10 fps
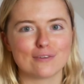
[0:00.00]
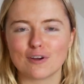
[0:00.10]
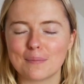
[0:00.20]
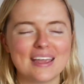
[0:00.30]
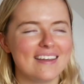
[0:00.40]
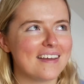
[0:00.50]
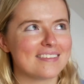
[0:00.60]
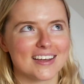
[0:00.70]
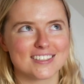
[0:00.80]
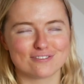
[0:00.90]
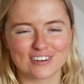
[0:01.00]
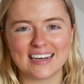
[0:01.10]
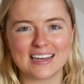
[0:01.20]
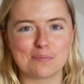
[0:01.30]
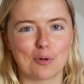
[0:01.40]
For me, that's
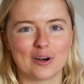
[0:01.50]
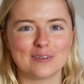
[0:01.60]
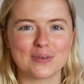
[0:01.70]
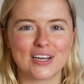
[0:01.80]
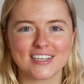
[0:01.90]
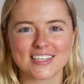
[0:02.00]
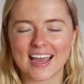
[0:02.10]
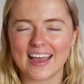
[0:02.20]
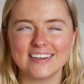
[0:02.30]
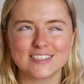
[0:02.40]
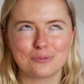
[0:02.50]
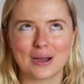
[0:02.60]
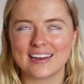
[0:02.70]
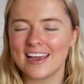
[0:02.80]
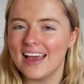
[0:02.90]
really important because I hate
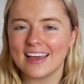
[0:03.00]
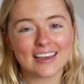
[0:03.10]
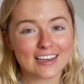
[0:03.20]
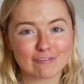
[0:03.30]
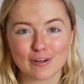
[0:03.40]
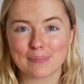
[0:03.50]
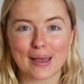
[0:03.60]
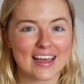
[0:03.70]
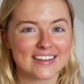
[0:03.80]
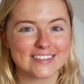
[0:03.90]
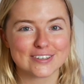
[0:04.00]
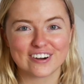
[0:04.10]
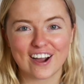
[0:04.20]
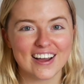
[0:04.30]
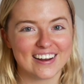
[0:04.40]
when ink from pens or
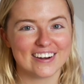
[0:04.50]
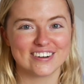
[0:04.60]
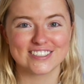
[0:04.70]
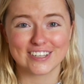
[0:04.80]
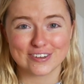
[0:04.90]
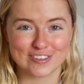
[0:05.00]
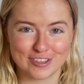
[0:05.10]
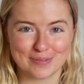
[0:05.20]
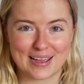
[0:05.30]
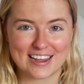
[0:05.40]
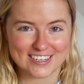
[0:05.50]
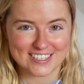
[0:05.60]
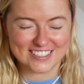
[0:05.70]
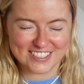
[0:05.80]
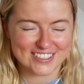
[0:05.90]
highlighters goes through the page.
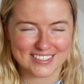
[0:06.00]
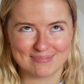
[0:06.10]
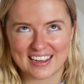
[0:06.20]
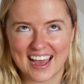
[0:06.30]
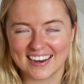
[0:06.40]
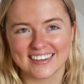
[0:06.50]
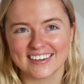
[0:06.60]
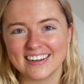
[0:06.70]
It does my head in.